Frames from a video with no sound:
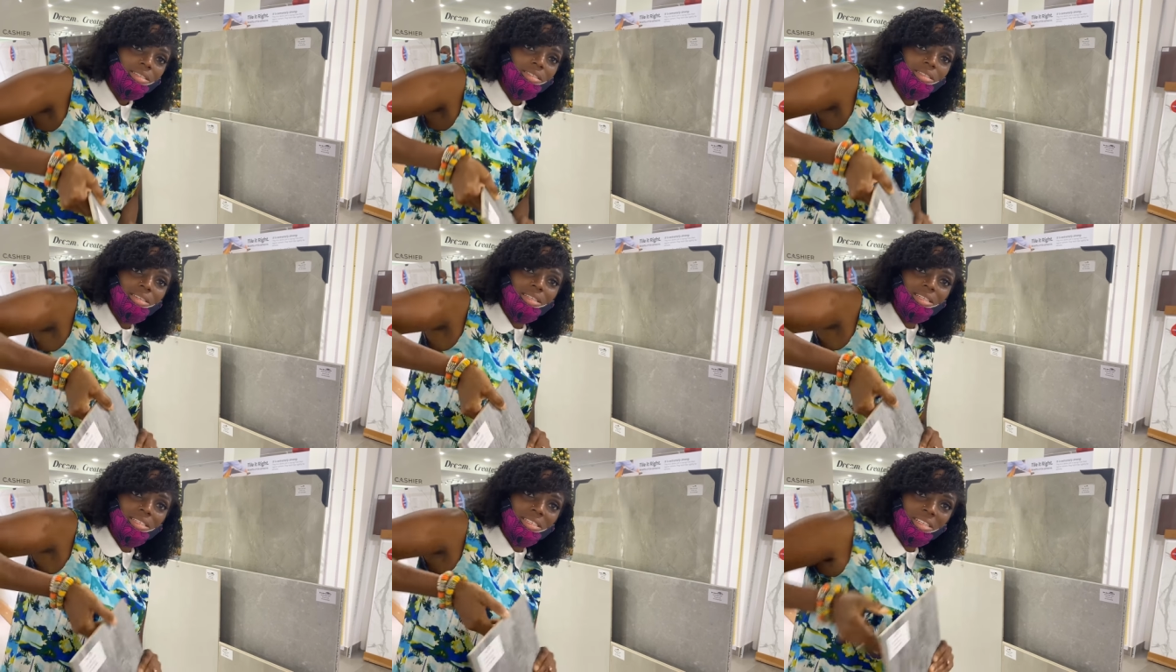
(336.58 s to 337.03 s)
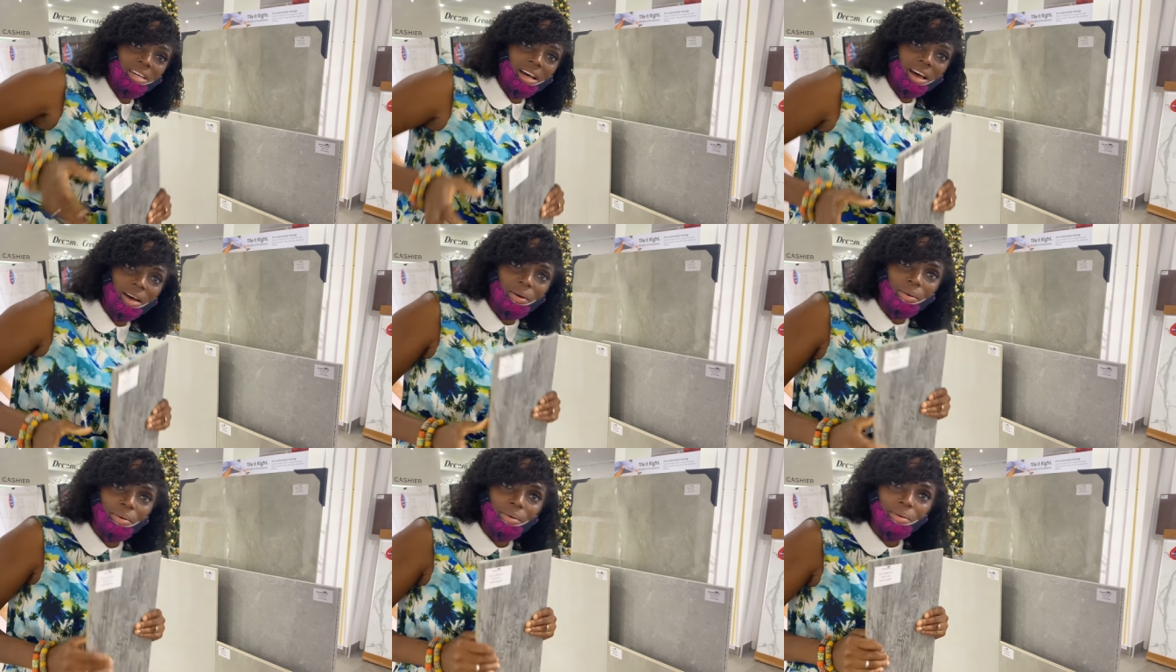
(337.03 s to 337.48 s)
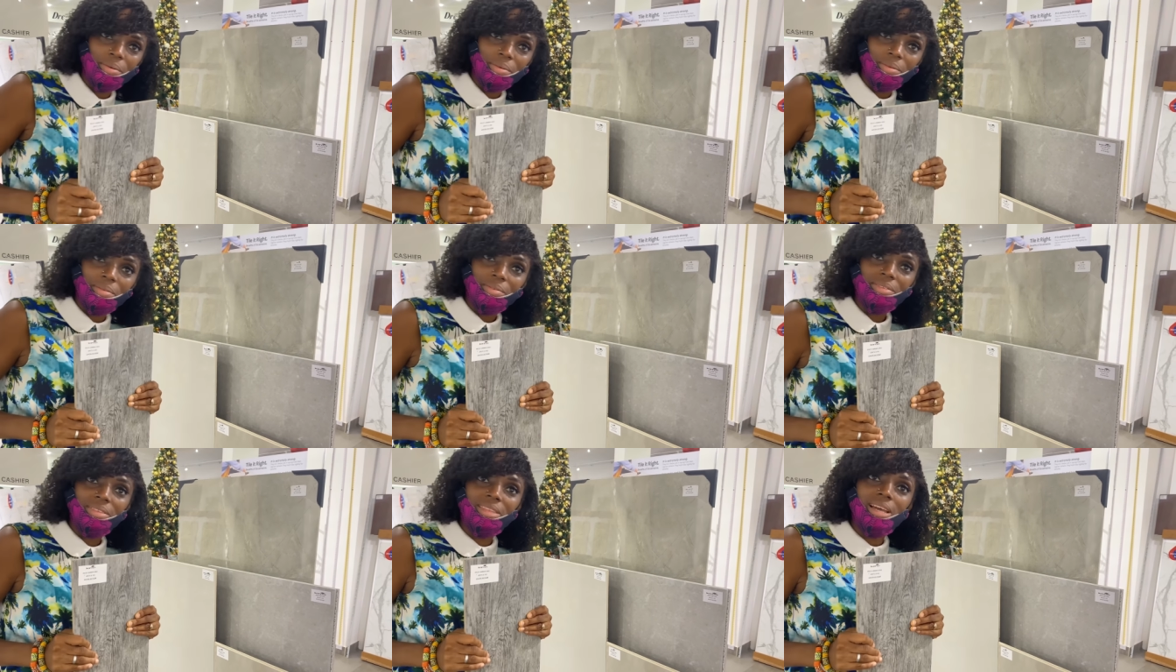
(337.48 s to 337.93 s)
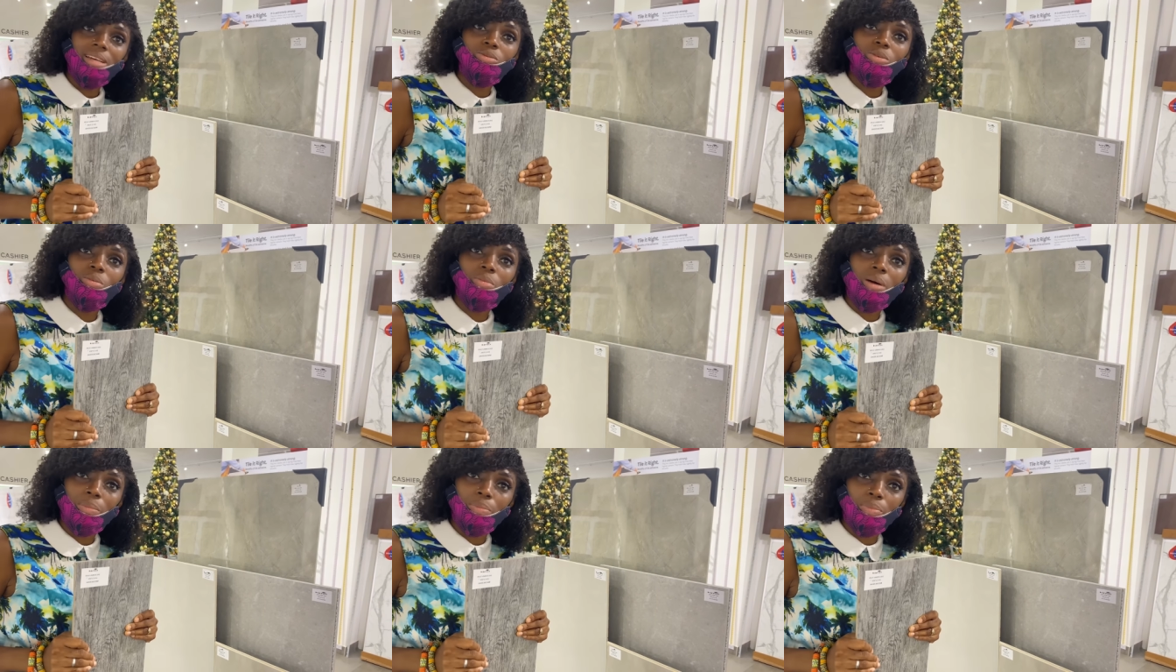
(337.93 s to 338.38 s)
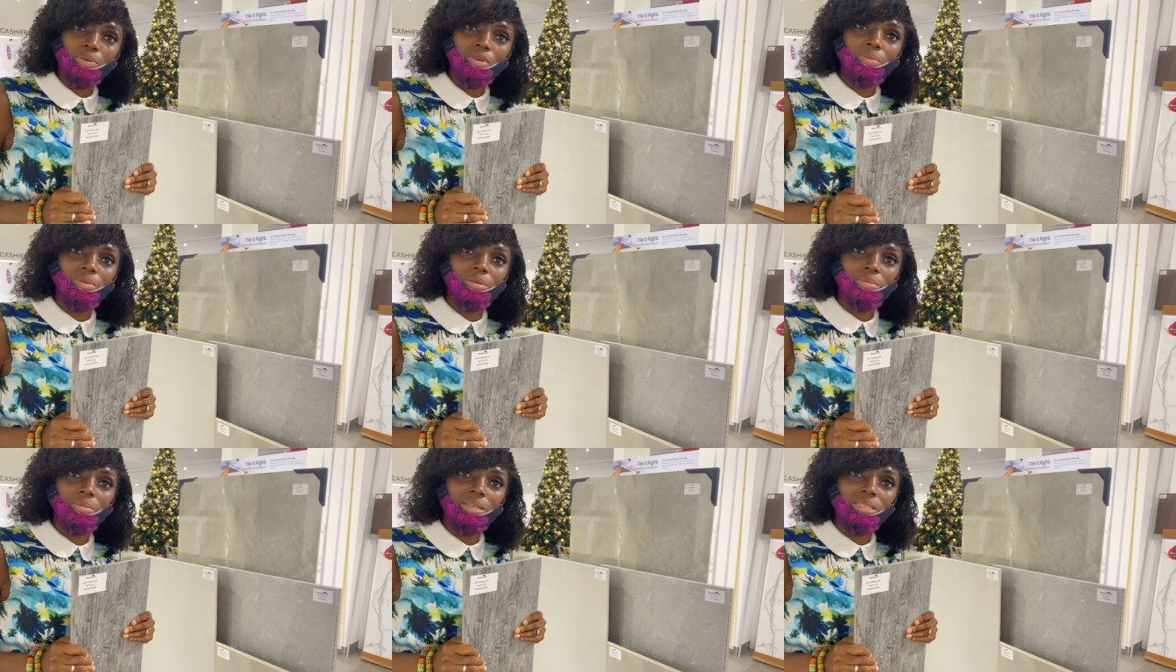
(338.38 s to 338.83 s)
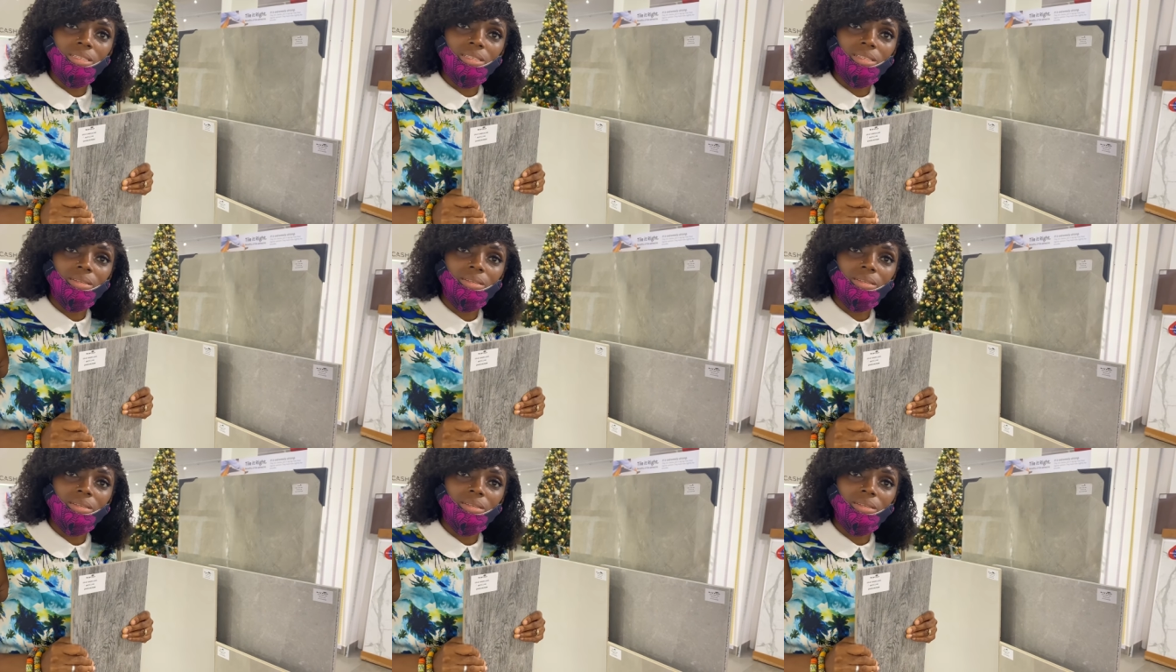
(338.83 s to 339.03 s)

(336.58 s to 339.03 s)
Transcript: to this tile. That's no, what my it's problem just, is. it's